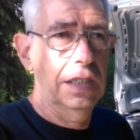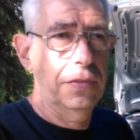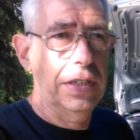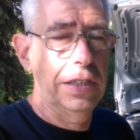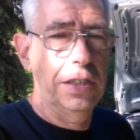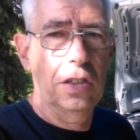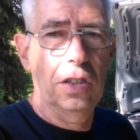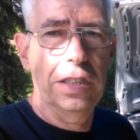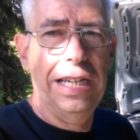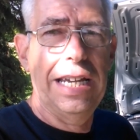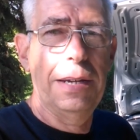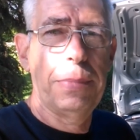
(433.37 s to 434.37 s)
and I've only
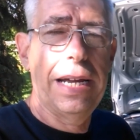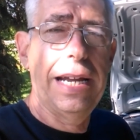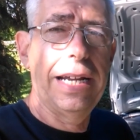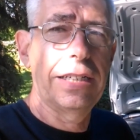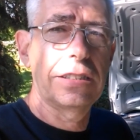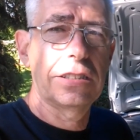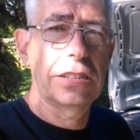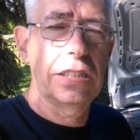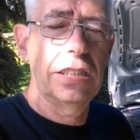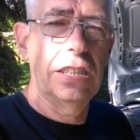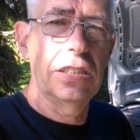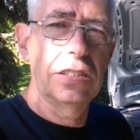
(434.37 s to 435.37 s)
got
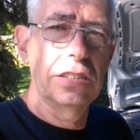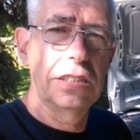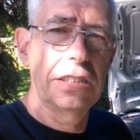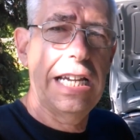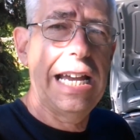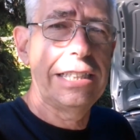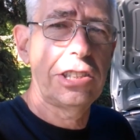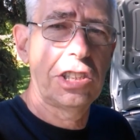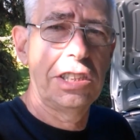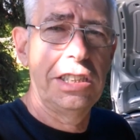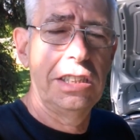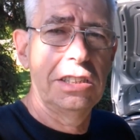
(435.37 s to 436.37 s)
airbags on the
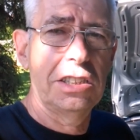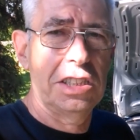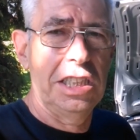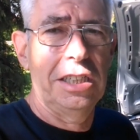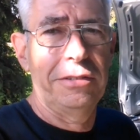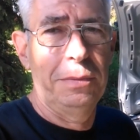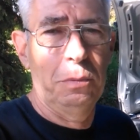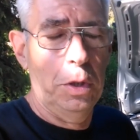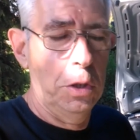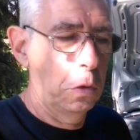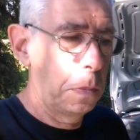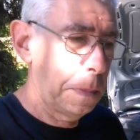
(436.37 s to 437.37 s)
dash and in the steering
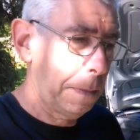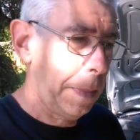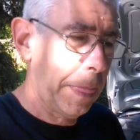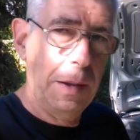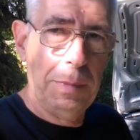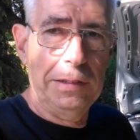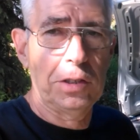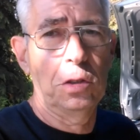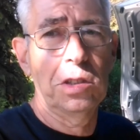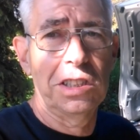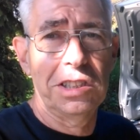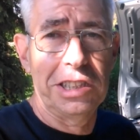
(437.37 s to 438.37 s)
wheel. But I'm
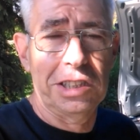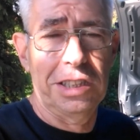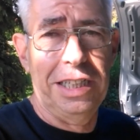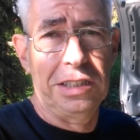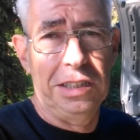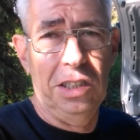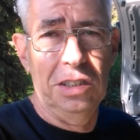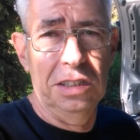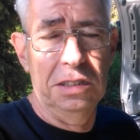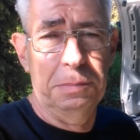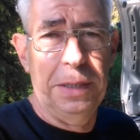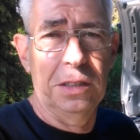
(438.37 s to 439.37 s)
still going to disconnect it
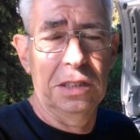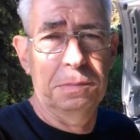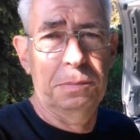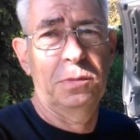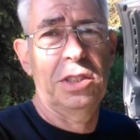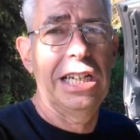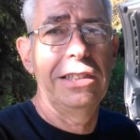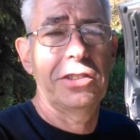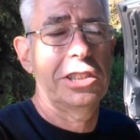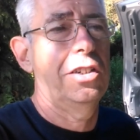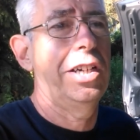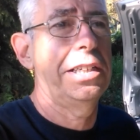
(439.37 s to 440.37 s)
to be on the
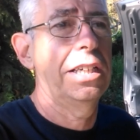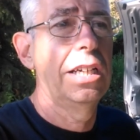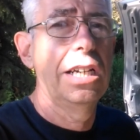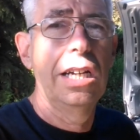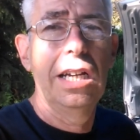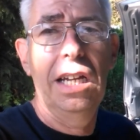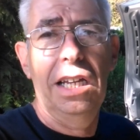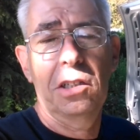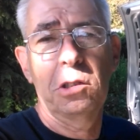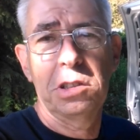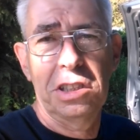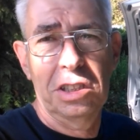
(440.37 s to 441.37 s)
safe side. And
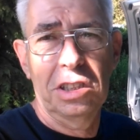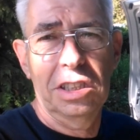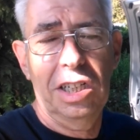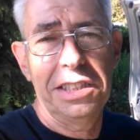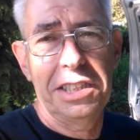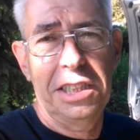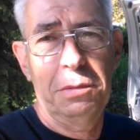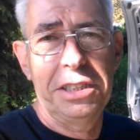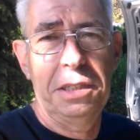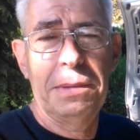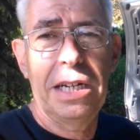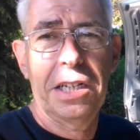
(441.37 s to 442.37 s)
of course, it's a good idea
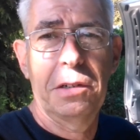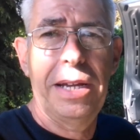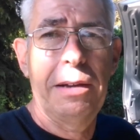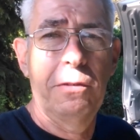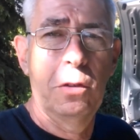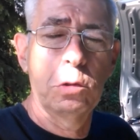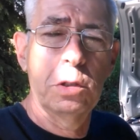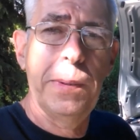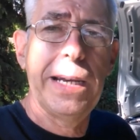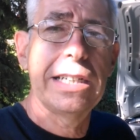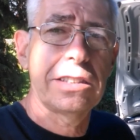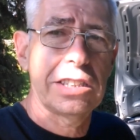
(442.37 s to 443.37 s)
when you're mucking around with all the
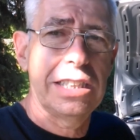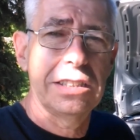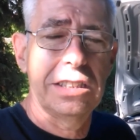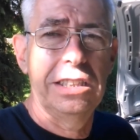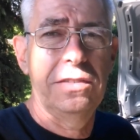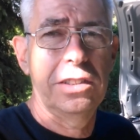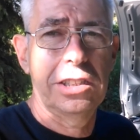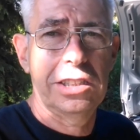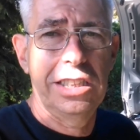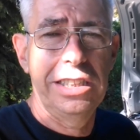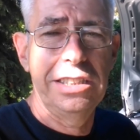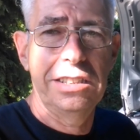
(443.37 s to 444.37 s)
plugs underneath the
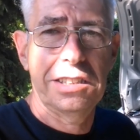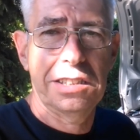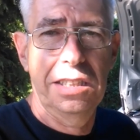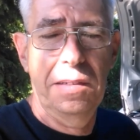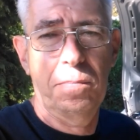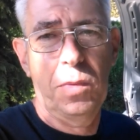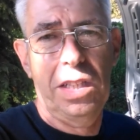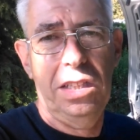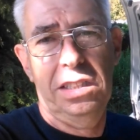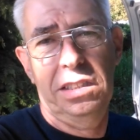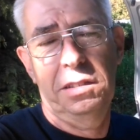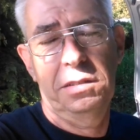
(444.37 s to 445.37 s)
seats
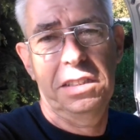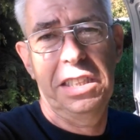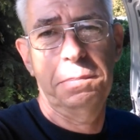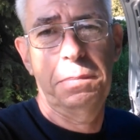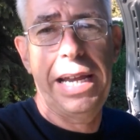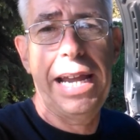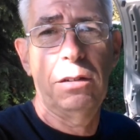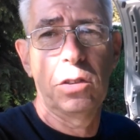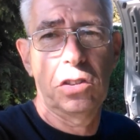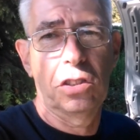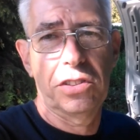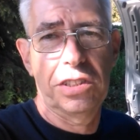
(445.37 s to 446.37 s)
that the
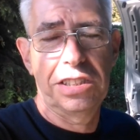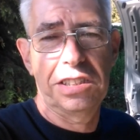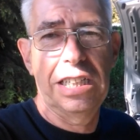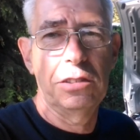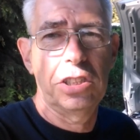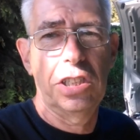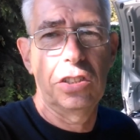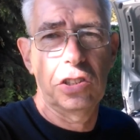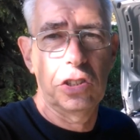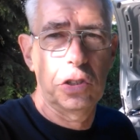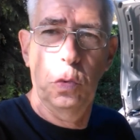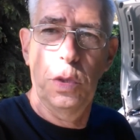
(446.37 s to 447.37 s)
power's off, so there's no
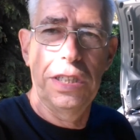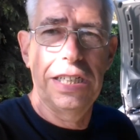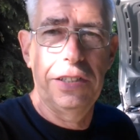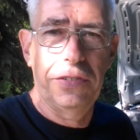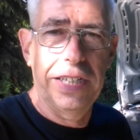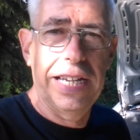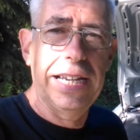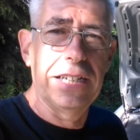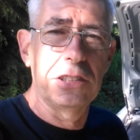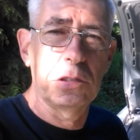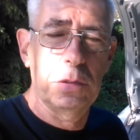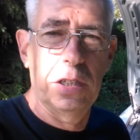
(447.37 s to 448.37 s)
chance of shorting anything
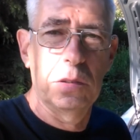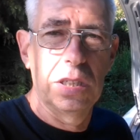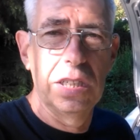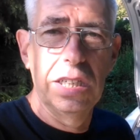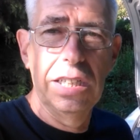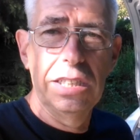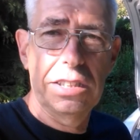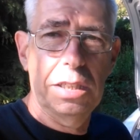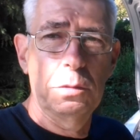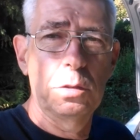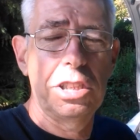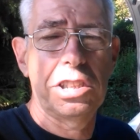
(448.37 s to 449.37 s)
out as well.
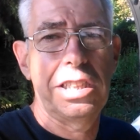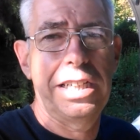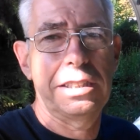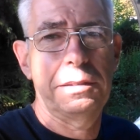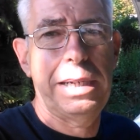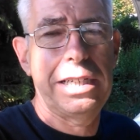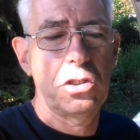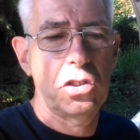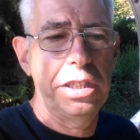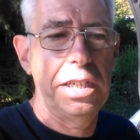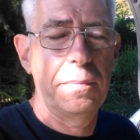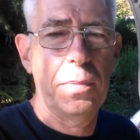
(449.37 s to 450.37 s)
So we'll disconnect the
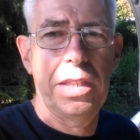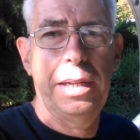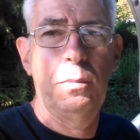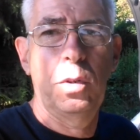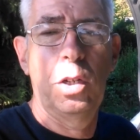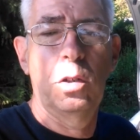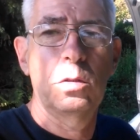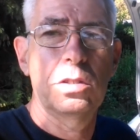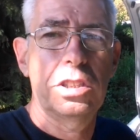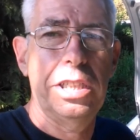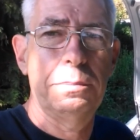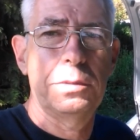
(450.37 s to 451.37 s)
battery, then we'll
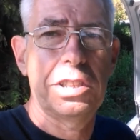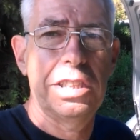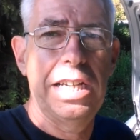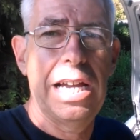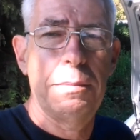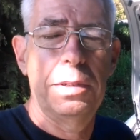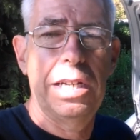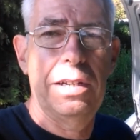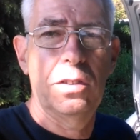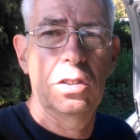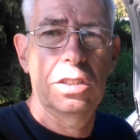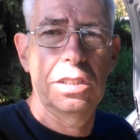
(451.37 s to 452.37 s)
tip the seat up and
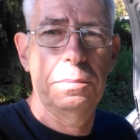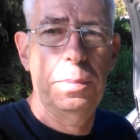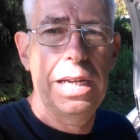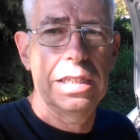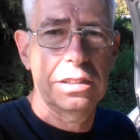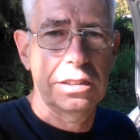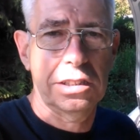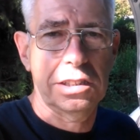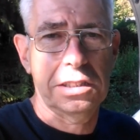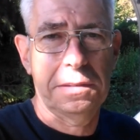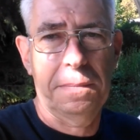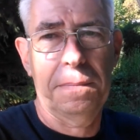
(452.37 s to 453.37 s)
have a look at the
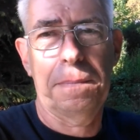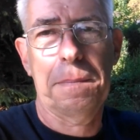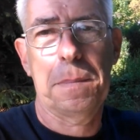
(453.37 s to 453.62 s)
plugs.